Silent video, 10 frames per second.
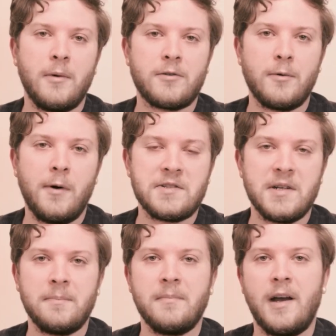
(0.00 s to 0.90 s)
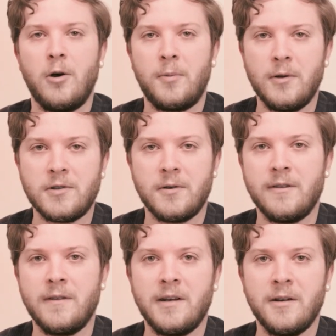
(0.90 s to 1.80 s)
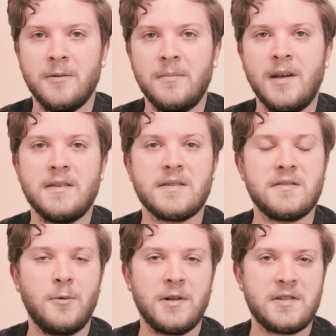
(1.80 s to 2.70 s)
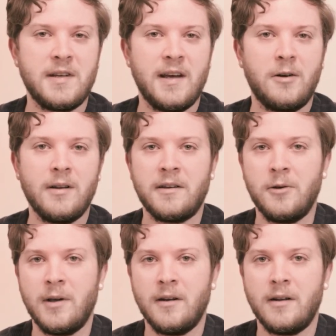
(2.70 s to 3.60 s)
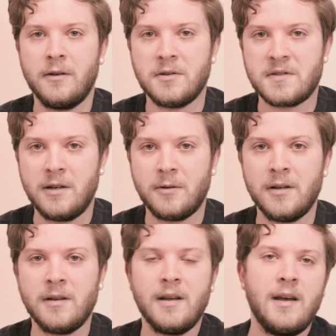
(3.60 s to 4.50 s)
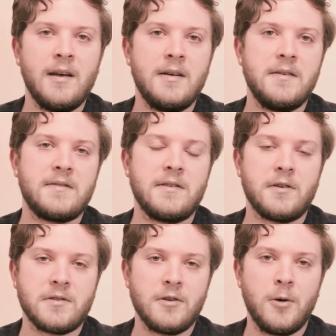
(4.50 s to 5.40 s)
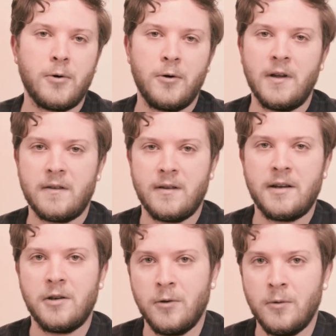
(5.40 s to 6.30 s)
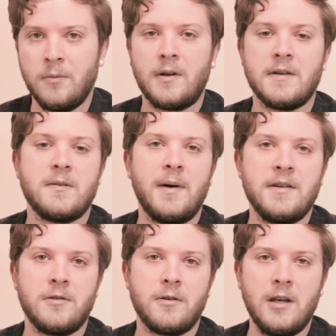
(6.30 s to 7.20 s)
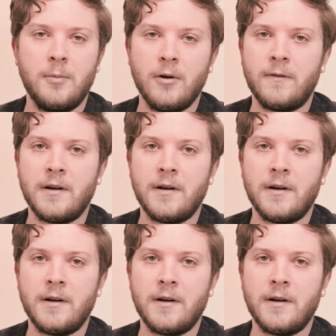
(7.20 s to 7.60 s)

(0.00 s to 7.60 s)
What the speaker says: much for watching. I hope you enjoyed the video. Since you watched the end, I'll let you in on a little secret. Since Artstudio Pro does let you customize your keyboard